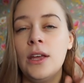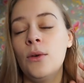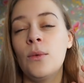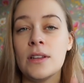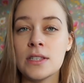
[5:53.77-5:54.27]

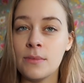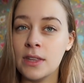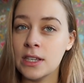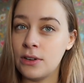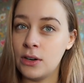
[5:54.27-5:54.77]
When
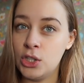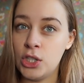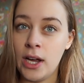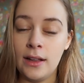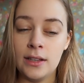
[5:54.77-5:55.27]
something is very
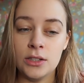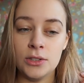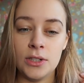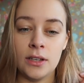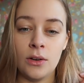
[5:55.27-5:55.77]

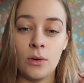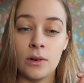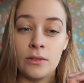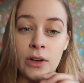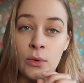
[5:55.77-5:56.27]
challenging
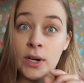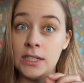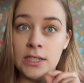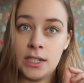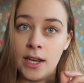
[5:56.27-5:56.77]
or very
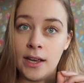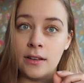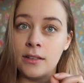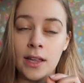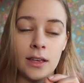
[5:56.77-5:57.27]

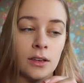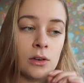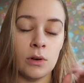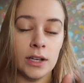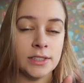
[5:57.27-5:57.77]
detailed, like
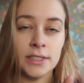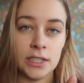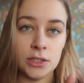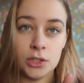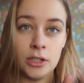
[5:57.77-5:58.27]
cross
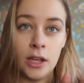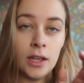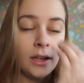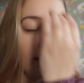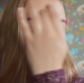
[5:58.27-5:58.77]
stitch,
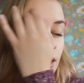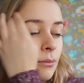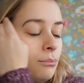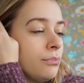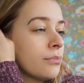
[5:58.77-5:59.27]

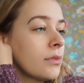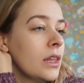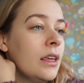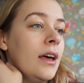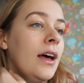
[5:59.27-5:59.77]

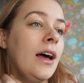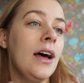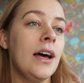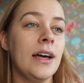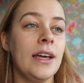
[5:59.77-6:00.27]

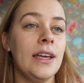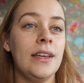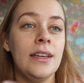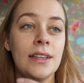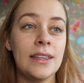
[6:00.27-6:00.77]
I
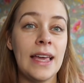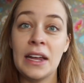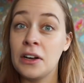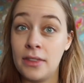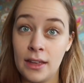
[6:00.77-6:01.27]

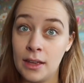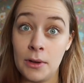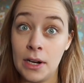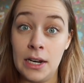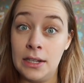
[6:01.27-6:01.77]
cannot think
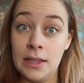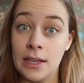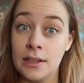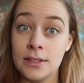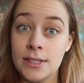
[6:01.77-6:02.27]
about anything
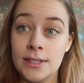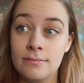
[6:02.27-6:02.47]
else